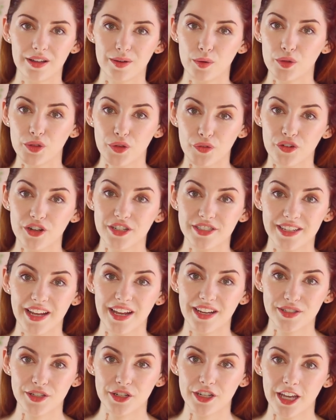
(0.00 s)
the first day
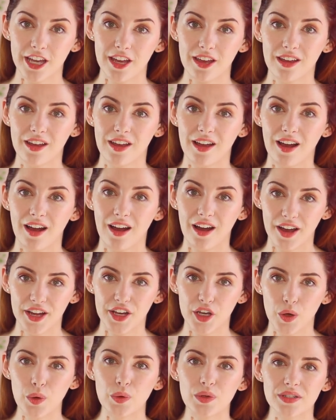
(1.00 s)
I took it, I
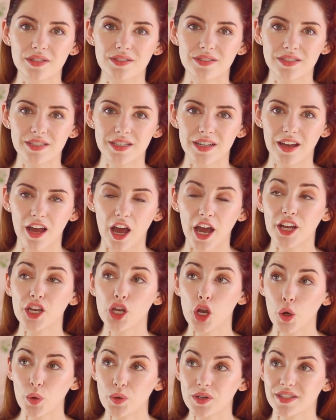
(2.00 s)

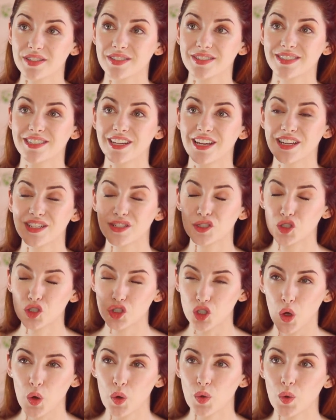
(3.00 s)
noticed
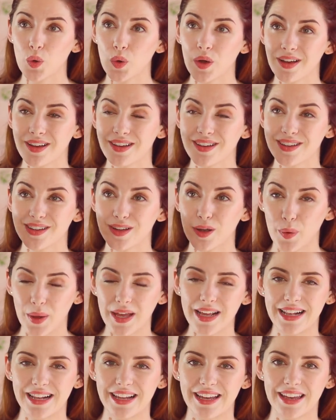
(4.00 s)
so
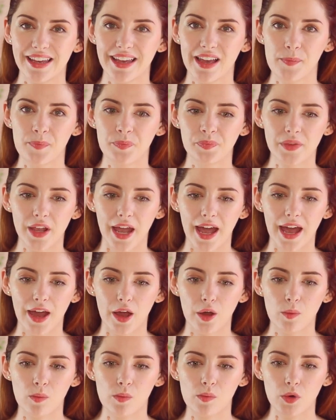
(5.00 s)
quickly
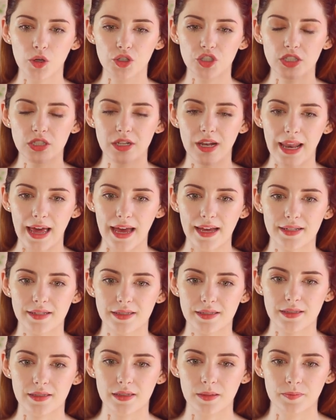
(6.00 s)
how much
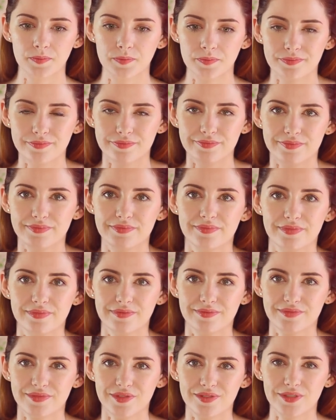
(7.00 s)
less,
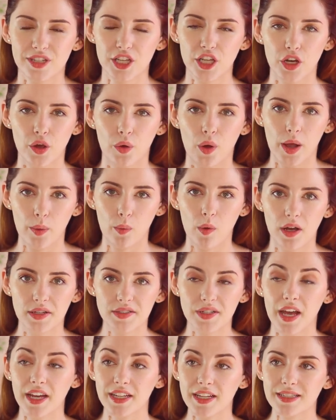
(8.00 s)
you know, I
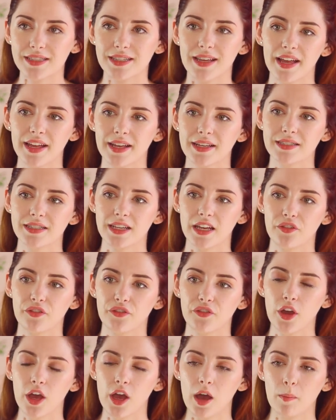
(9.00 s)
was. It's like as
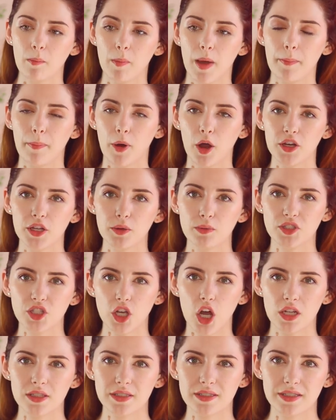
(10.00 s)
if my body was
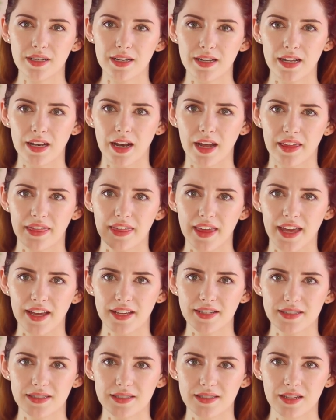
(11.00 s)
constantly like
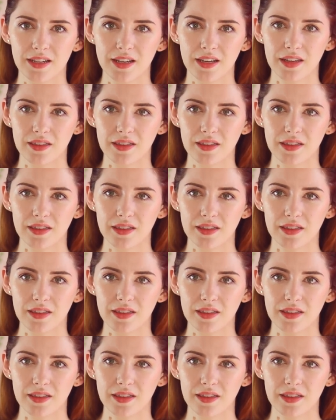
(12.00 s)
this